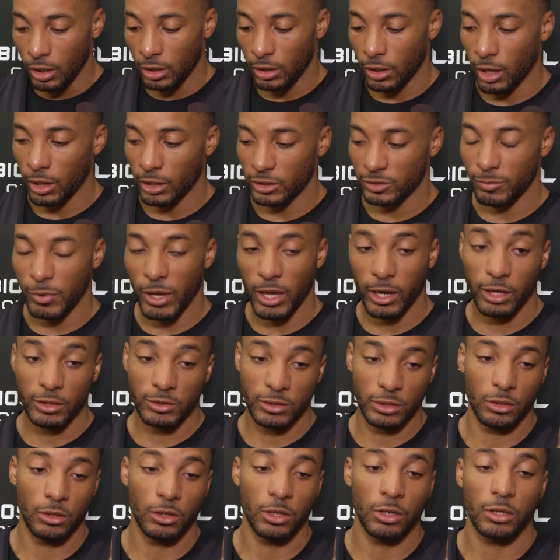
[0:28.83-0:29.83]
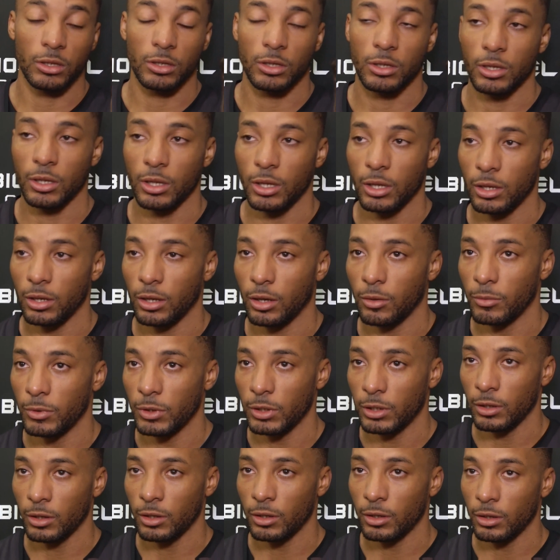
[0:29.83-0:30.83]
not as bad as it looked, and
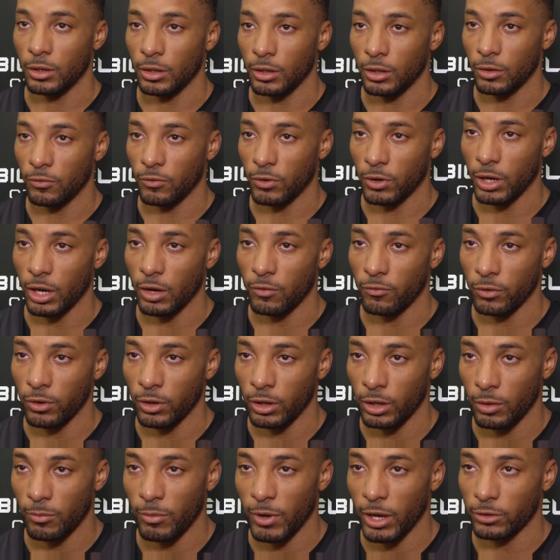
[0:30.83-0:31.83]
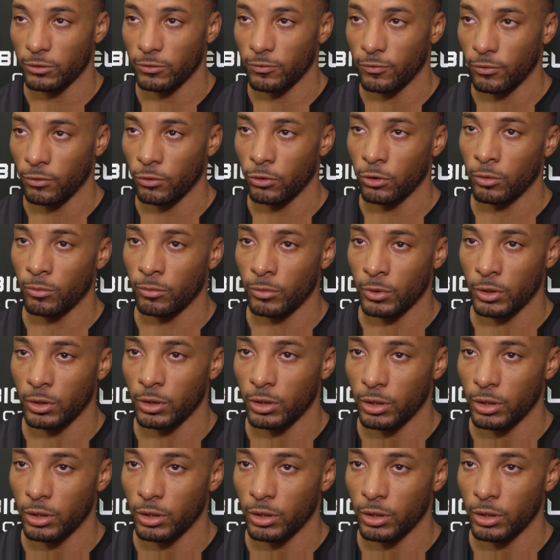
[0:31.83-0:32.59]
he can recover and get back to form,